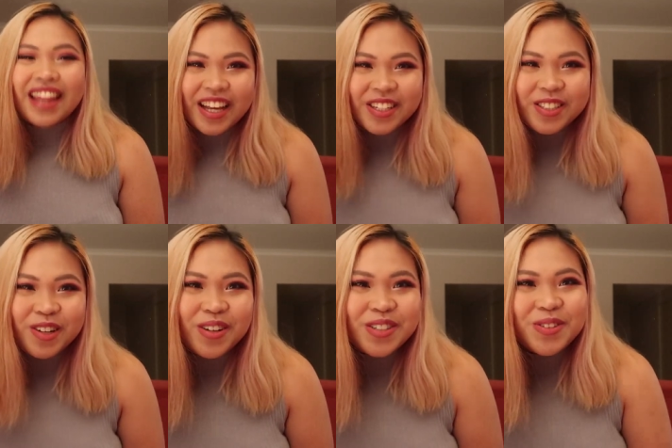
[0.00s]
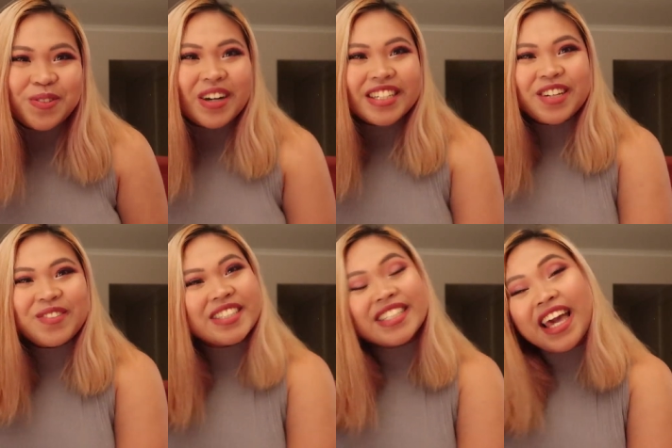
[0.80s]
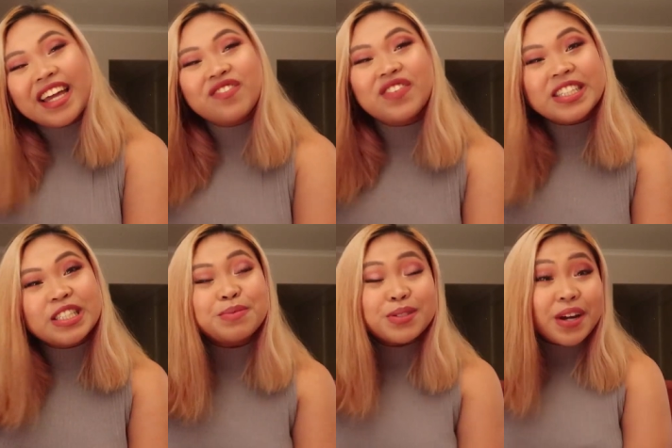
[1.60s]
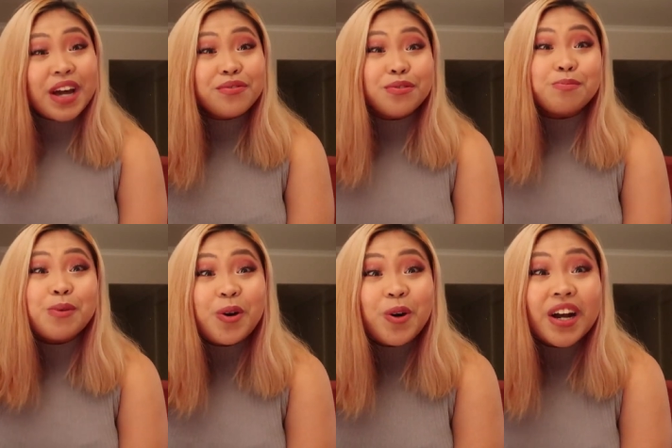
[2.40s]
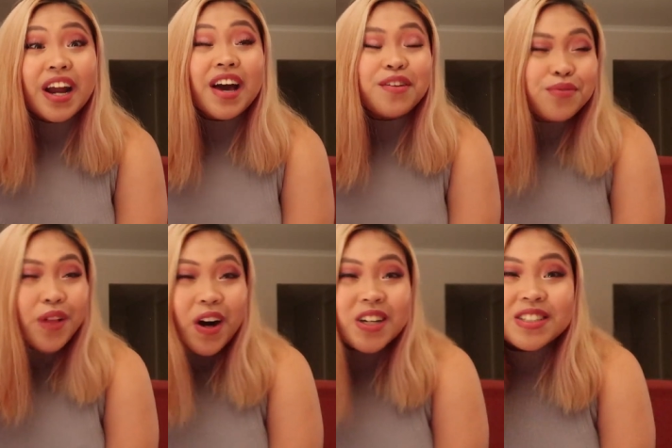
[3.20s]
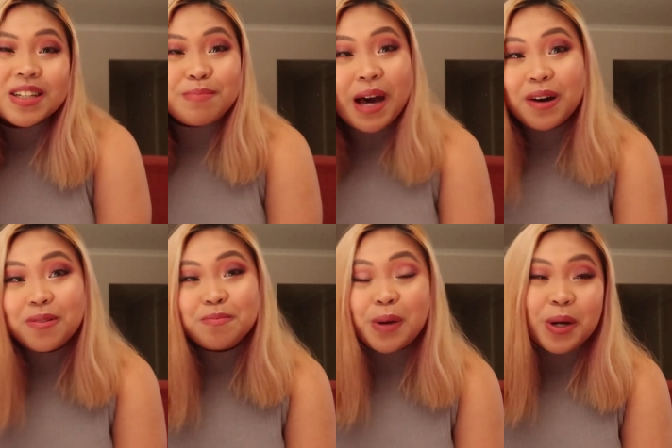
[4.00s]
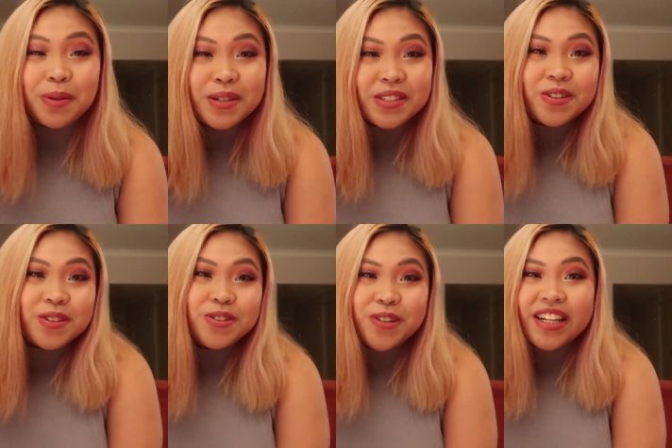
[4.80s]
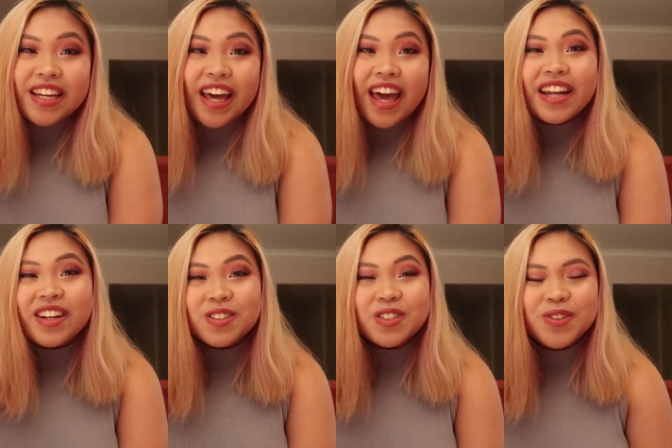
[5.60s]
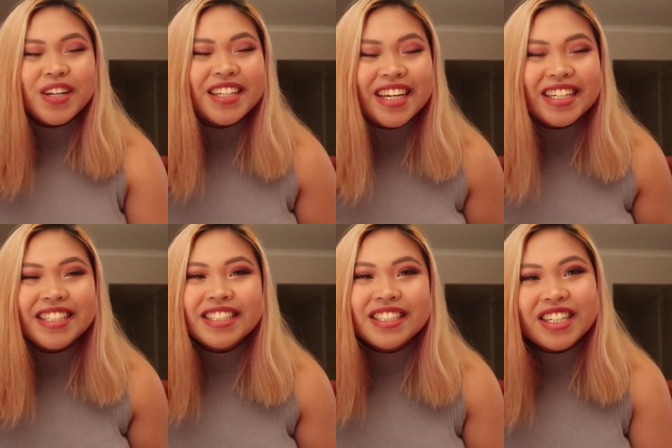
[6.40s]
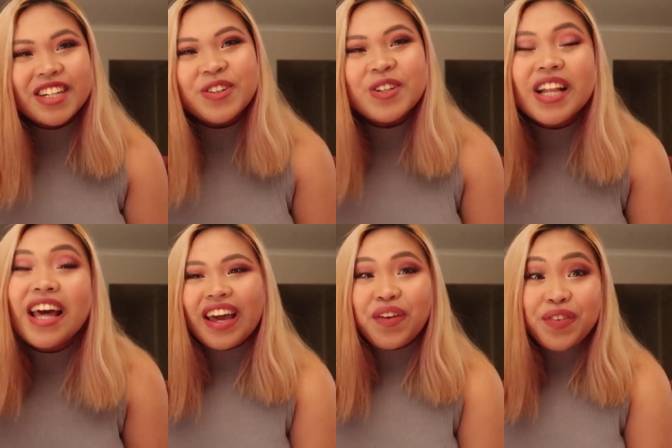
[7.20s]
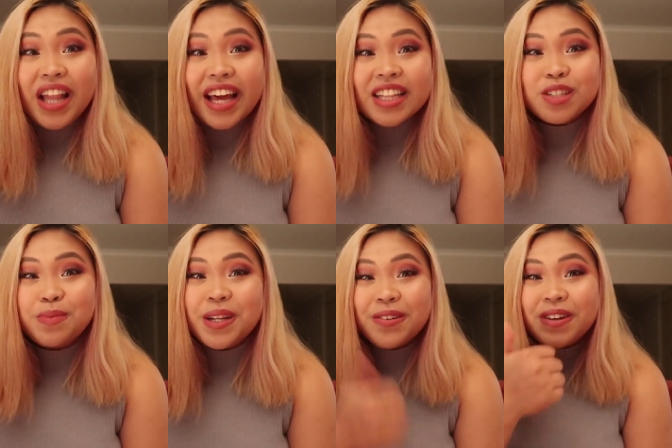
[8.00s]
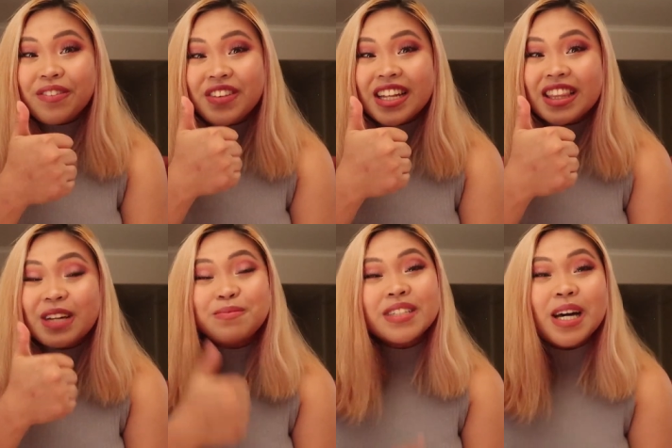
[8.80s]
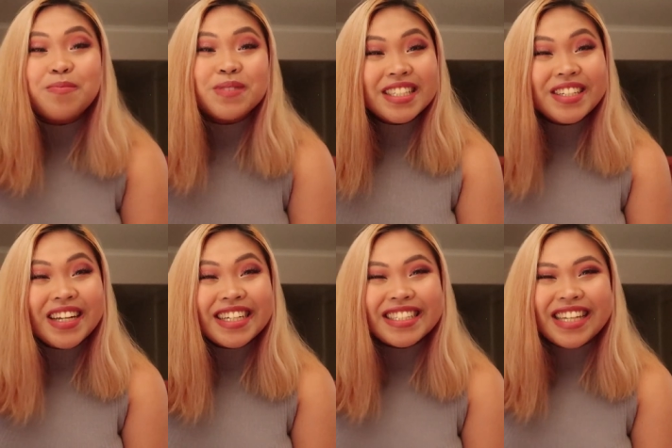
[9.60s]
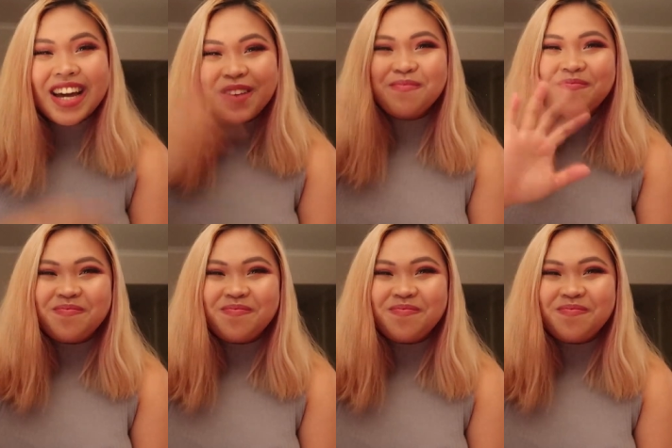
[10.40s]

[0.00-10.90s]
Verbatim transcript: Thank you so much for watching once again. Please subscribe for more vlogs about Perth, Western Australia and Australia in general. If you like this video, give it a thumbs up. See you next time.